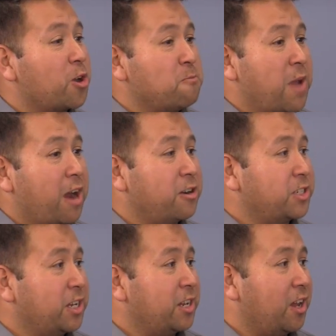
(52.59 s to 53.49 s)
a
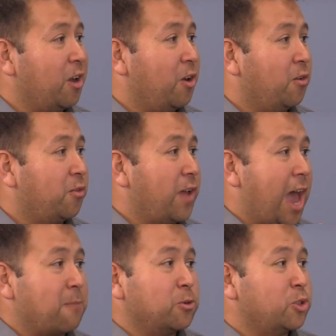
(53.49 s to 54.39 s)
comparison of
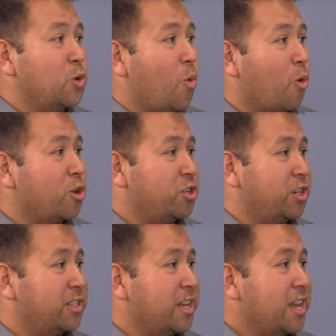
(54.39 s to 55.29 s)
apples to
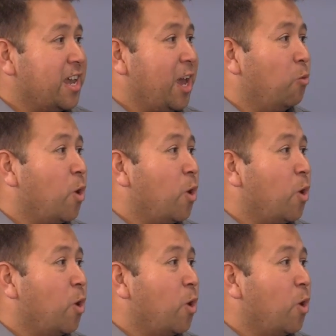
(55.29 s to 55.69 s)
oranges and